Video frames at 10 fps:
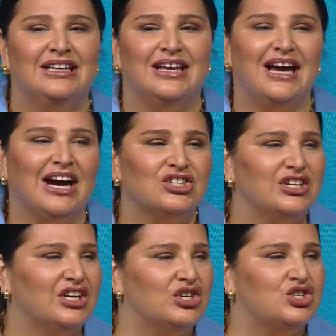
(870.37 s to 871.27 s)
they
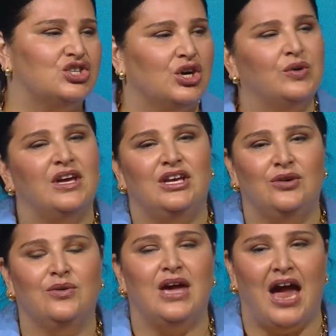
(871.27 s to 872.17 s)
actually can show that
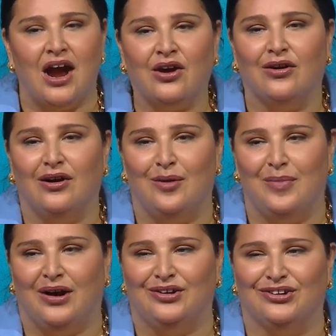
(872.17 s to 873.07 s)
you care
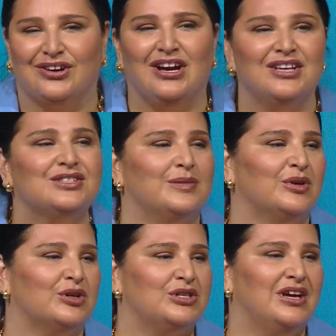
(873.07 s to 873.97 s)
about your
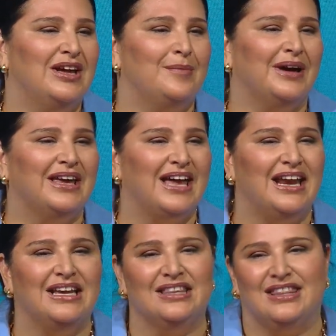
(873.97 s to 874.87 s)
customers by
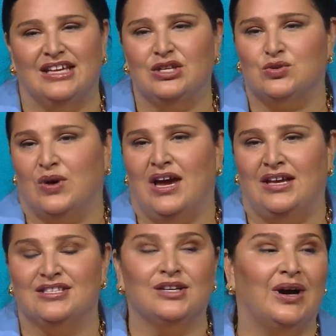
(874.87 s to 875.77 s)
getting things right.
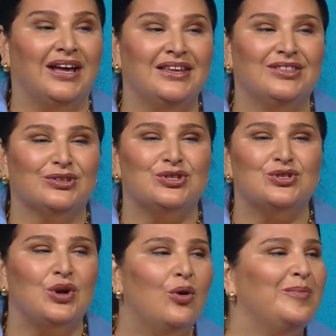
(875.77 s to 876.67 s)
And so I think there's
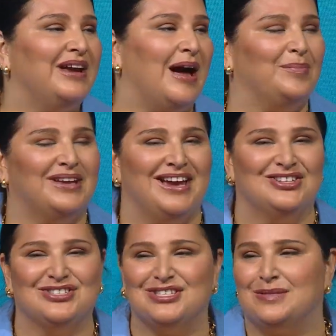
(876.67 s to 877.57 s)
so many
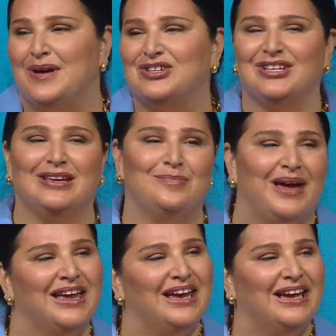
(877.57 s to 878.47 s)
applications, especially in
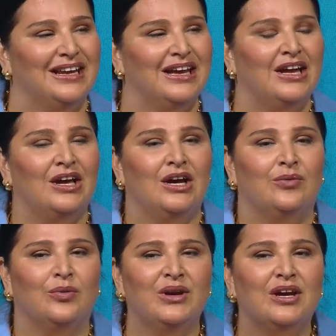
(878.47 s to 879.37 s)
banking,
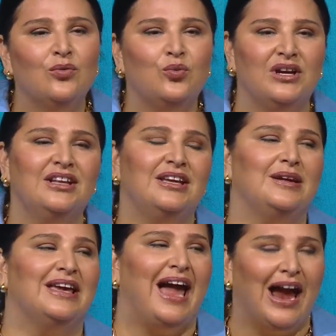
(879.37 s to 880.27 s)
where we can really
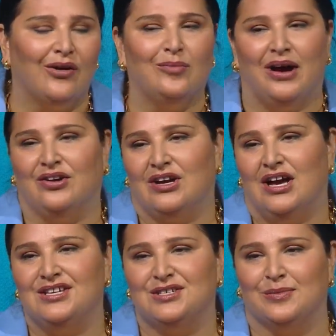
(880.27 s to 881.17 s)
care about our
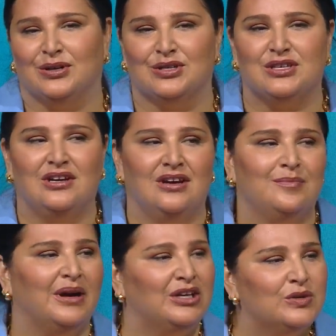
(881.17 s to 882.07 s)
customers
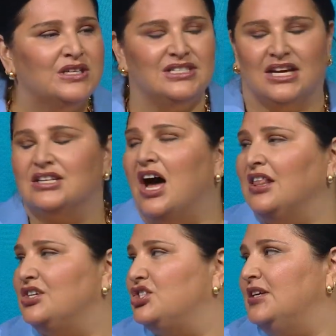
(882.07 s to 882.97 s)
by using
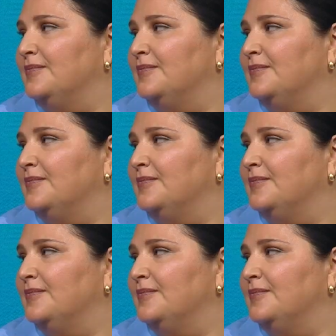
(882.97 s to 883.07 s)
technology.